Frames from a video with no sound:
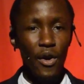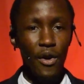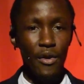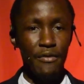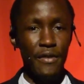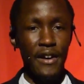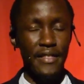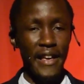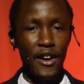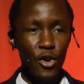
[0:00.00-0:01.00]
of
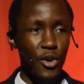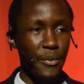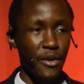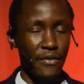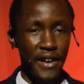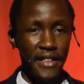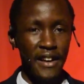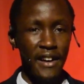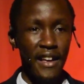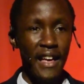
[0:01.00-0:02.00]
the economy of
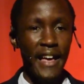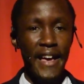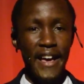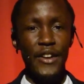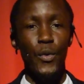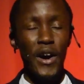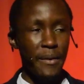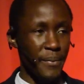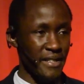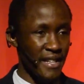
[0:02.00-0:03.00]
Kenya, and
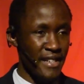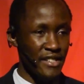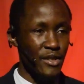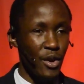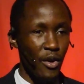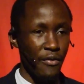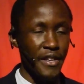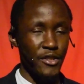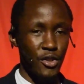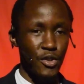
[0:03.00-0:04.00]
1% of
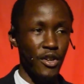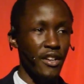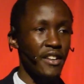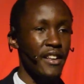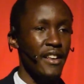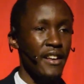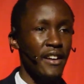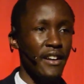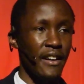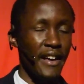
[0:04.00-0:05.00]
the total
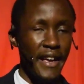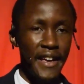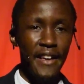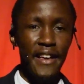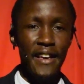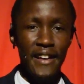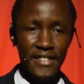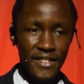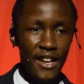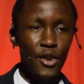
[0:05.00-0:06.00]

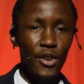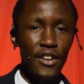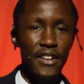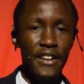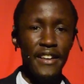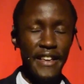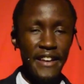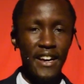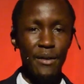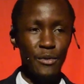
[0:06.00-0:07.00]
external
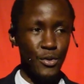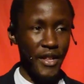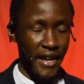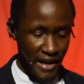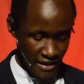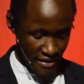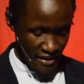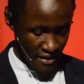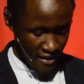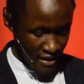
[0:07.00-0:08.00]
income to the country.
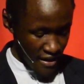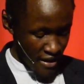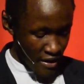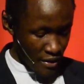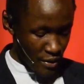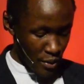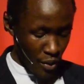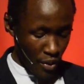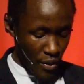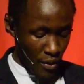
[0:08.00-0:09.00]

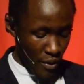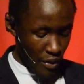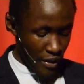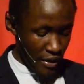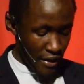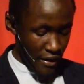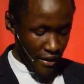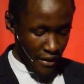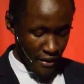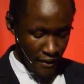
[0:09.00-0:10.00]
So
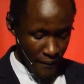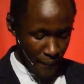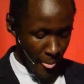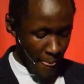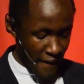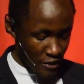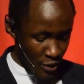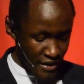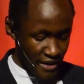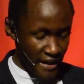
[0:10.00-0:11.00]
in
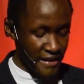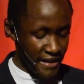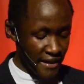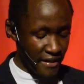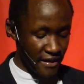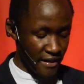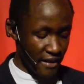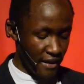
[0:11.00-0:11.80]
2019,